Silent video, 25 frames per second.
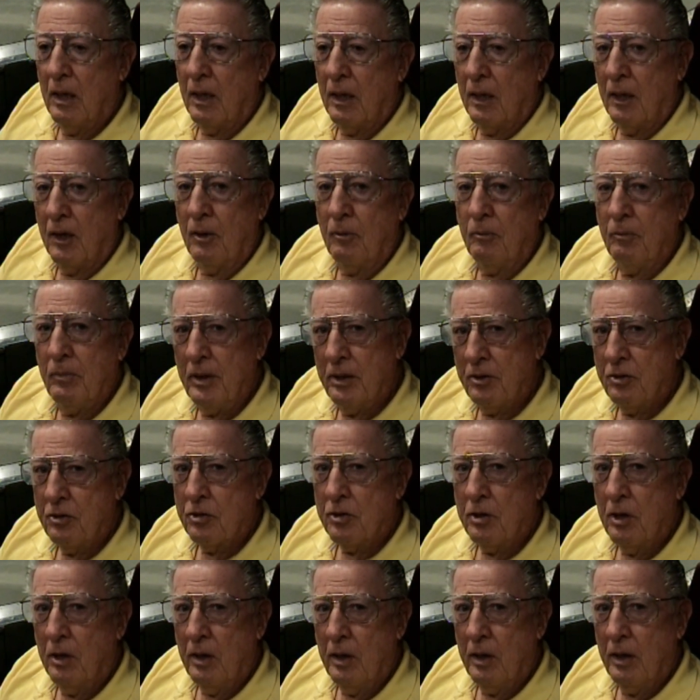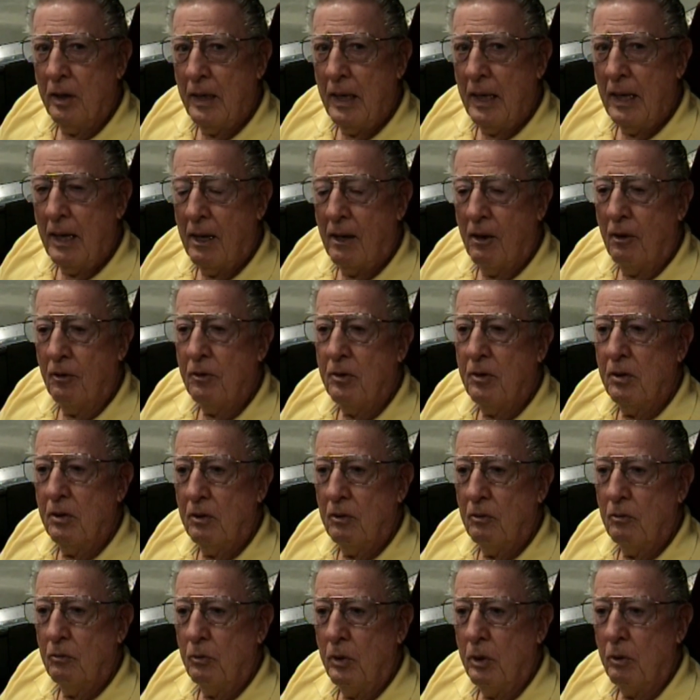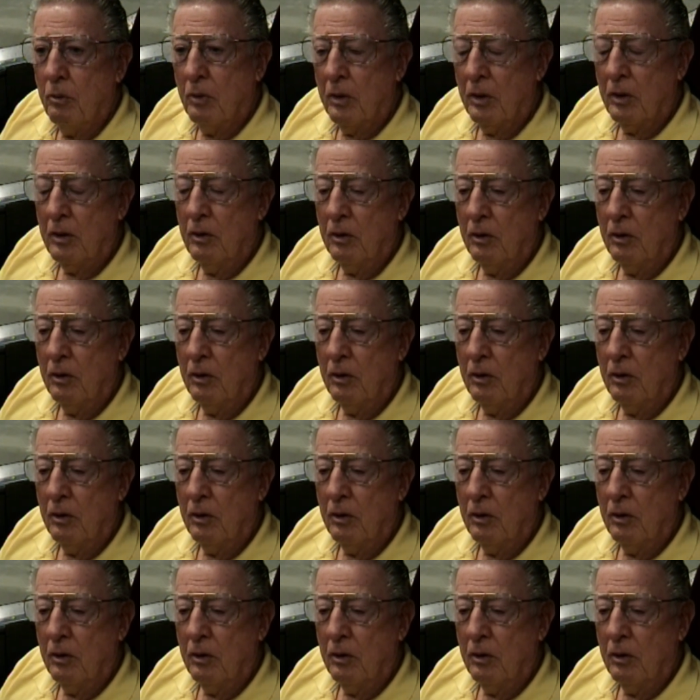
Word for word: Um, it started out, we were